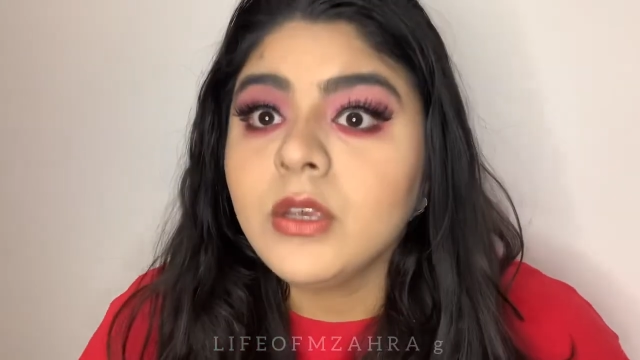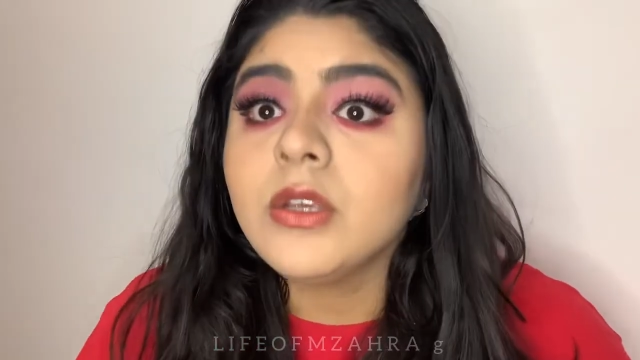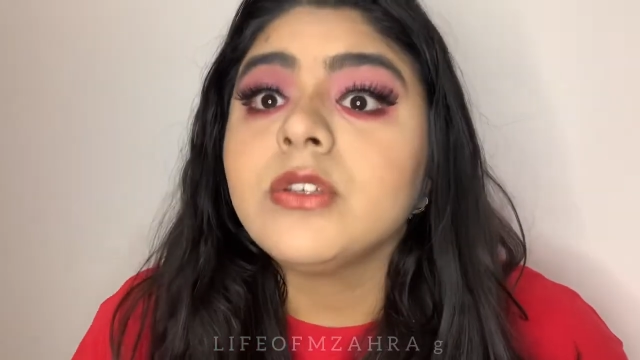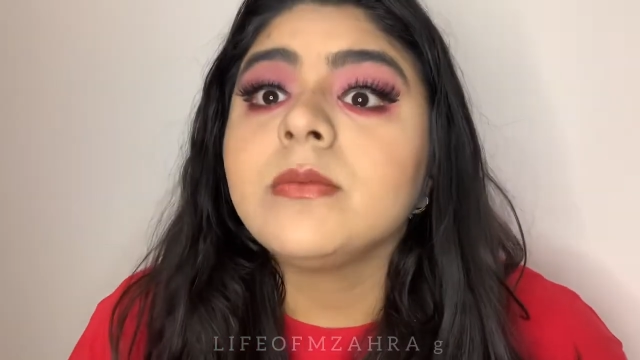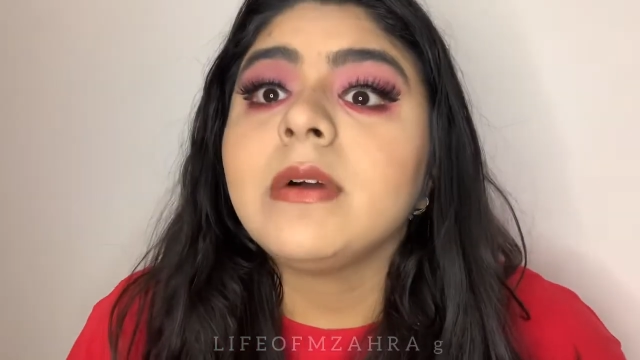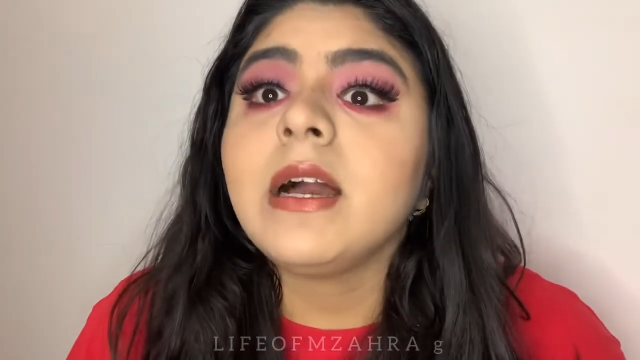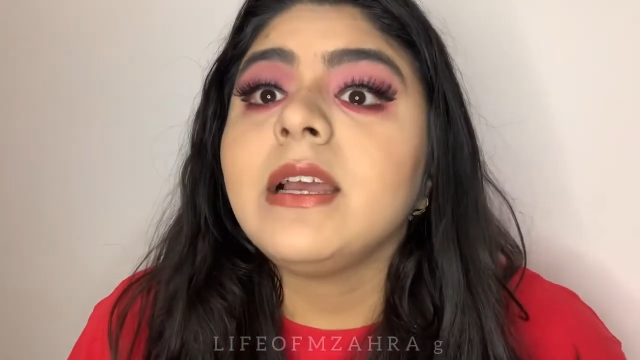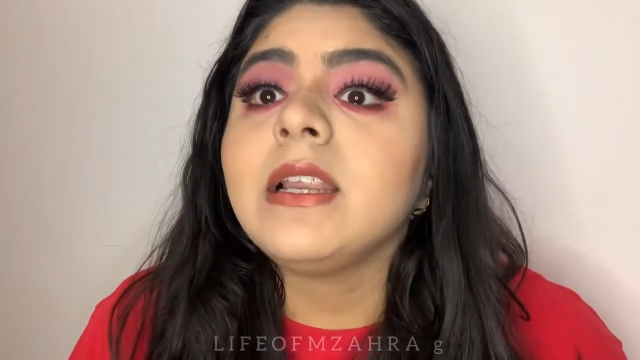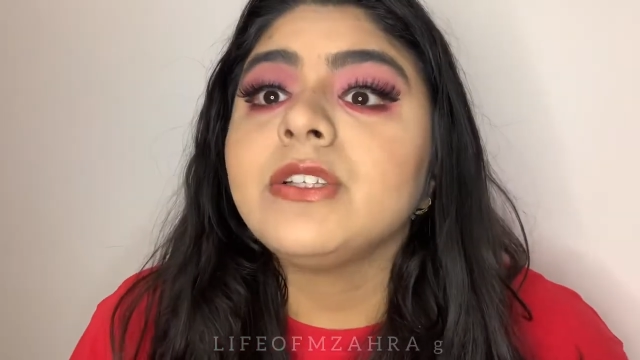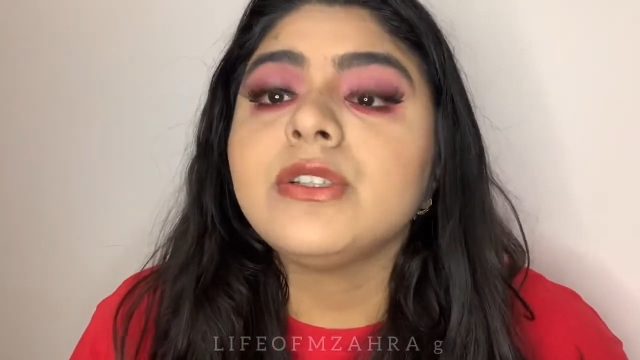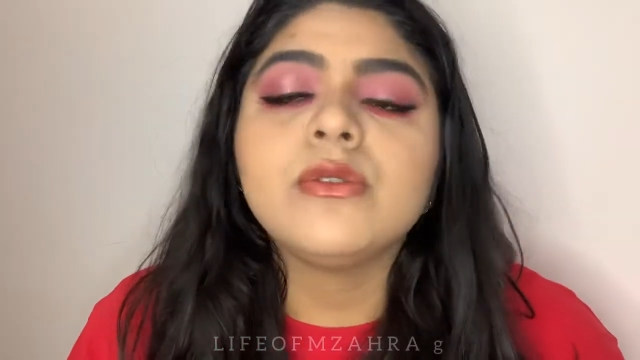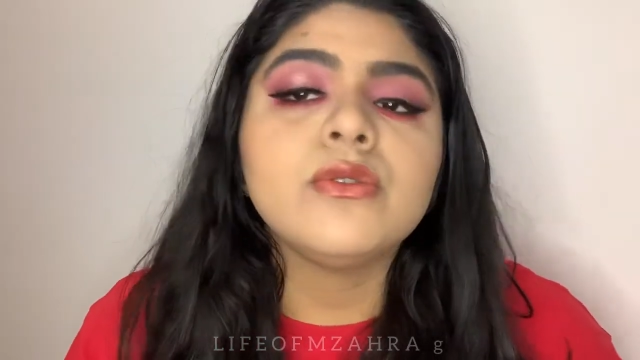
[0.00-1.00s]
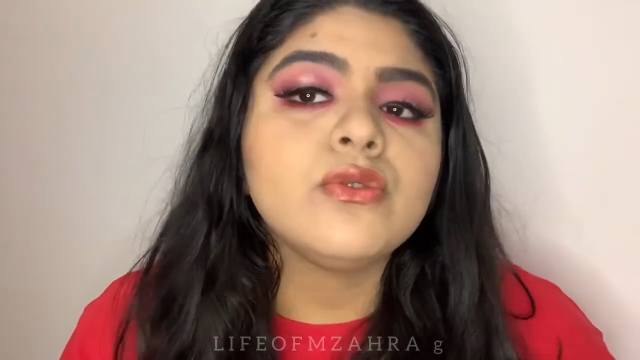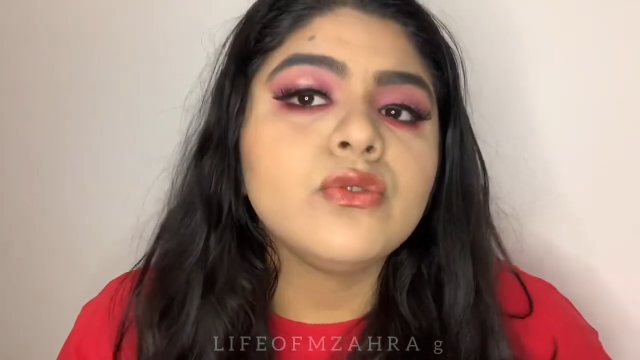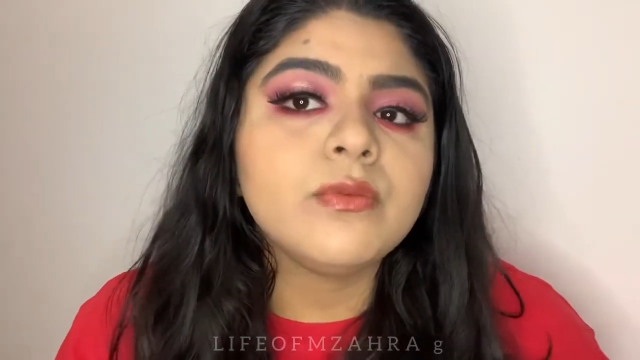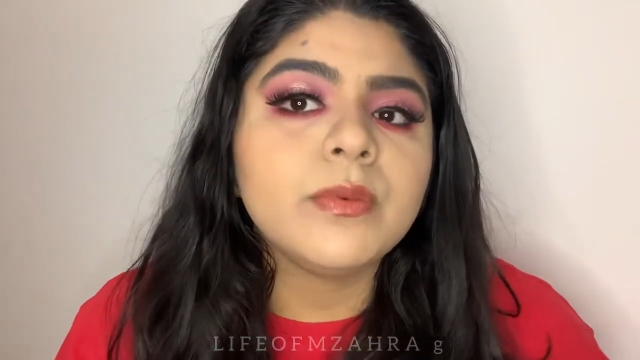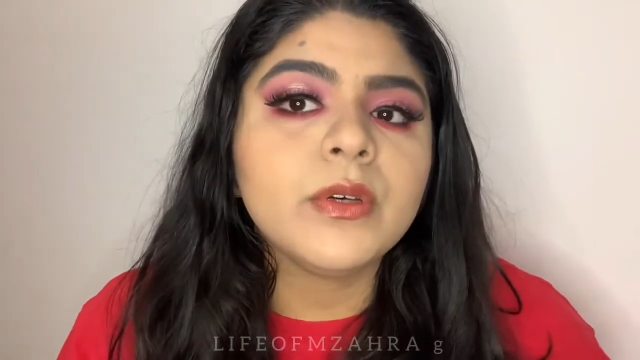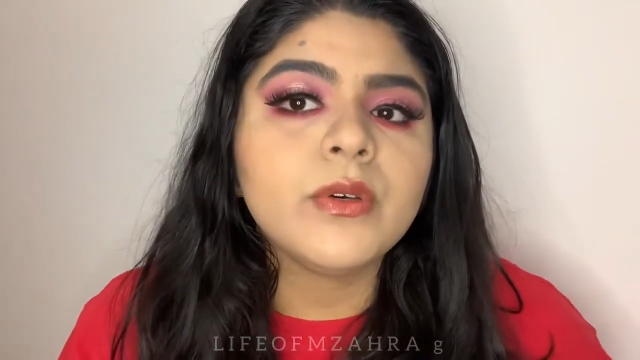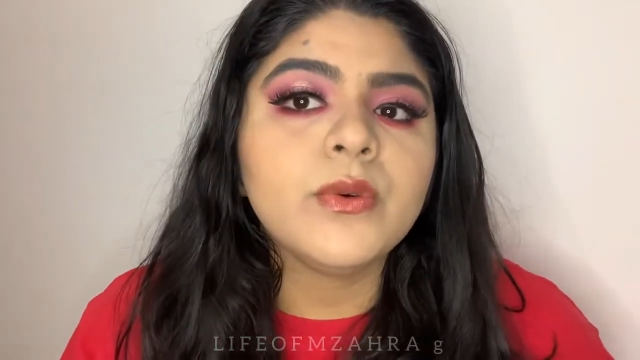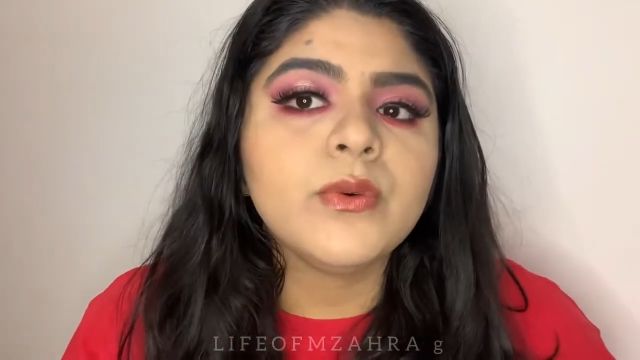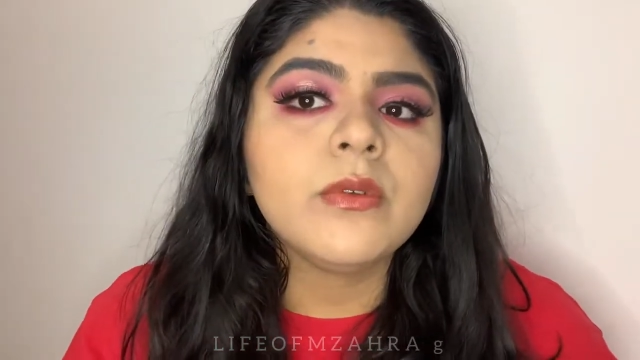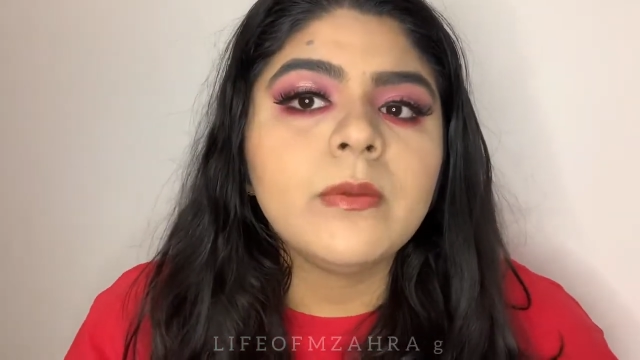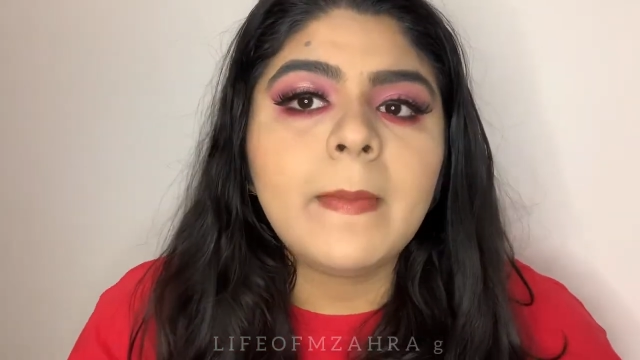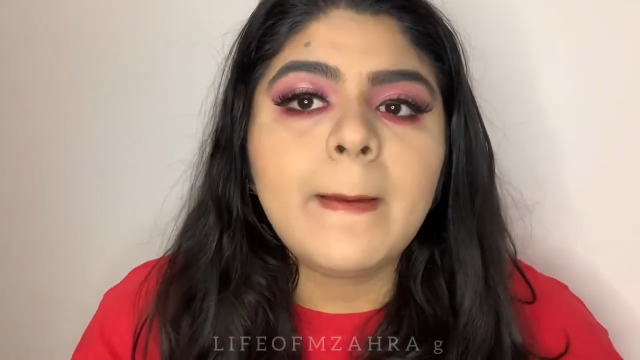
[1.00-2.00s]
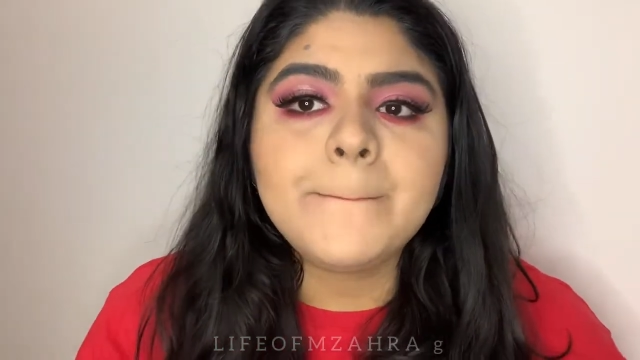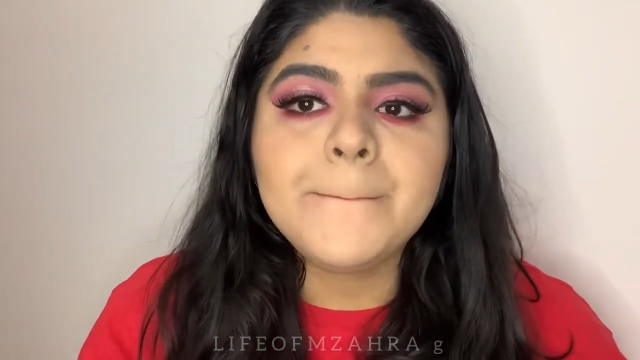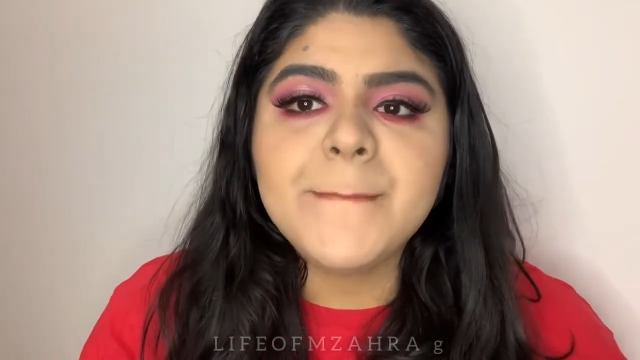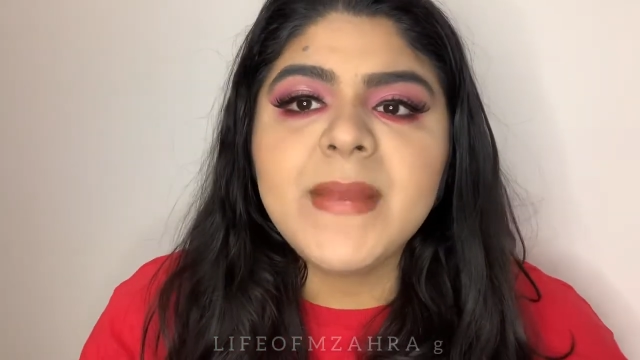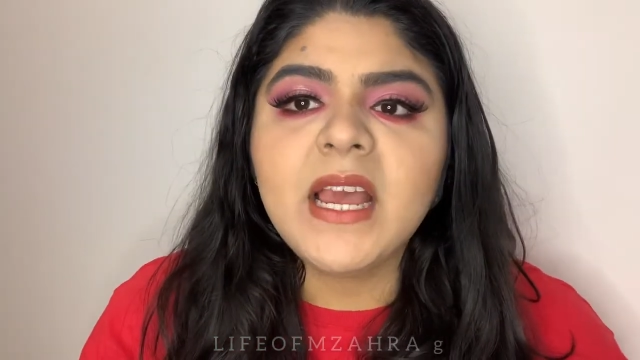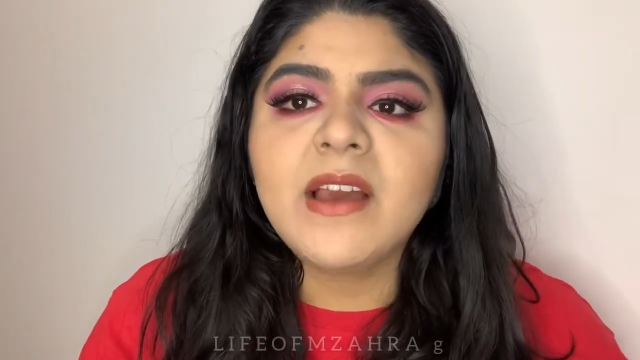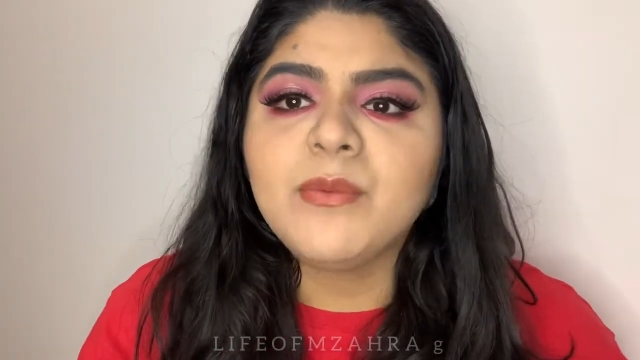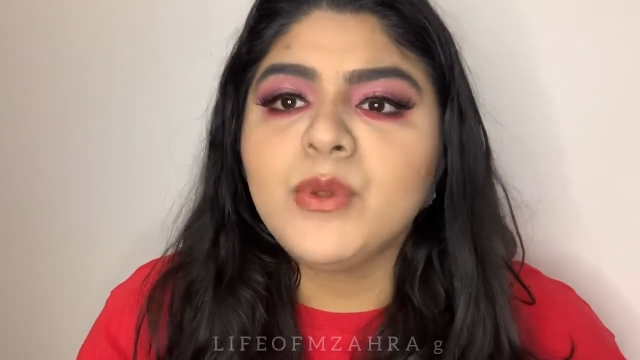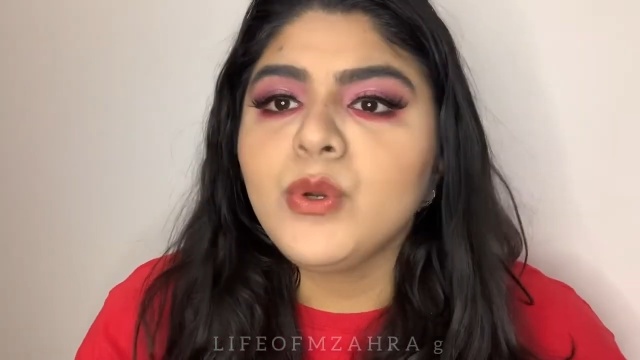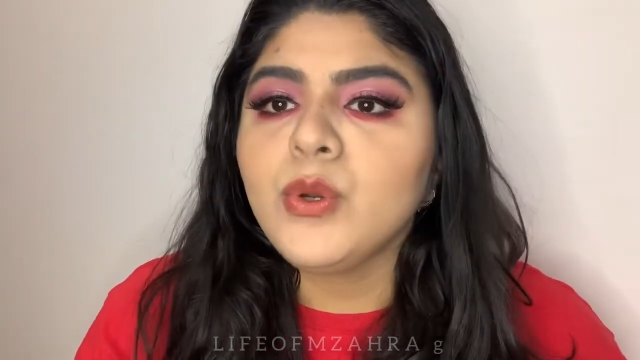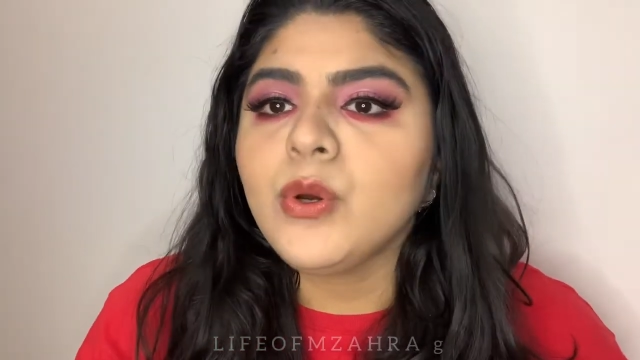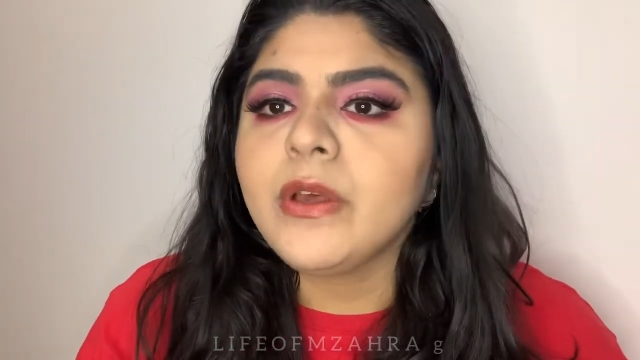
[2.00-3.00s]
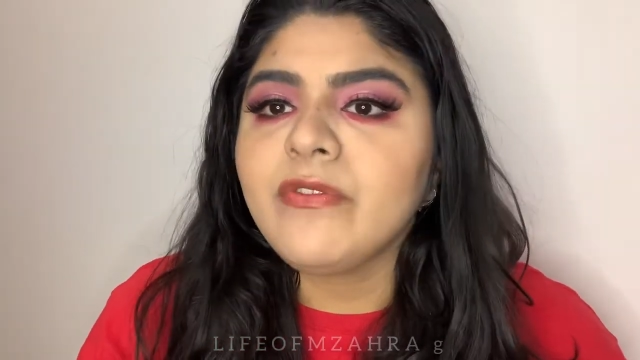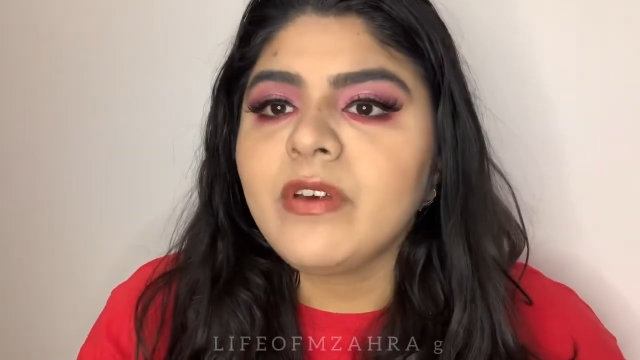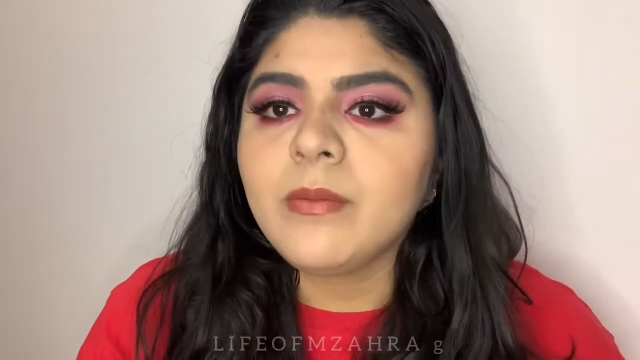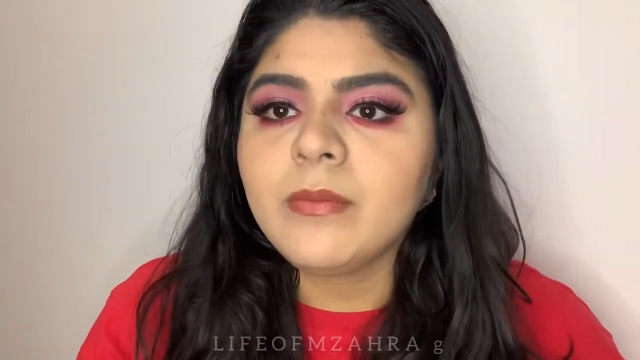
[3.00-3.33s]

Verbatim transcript: my eyelashes look super cool my i don't know if i'm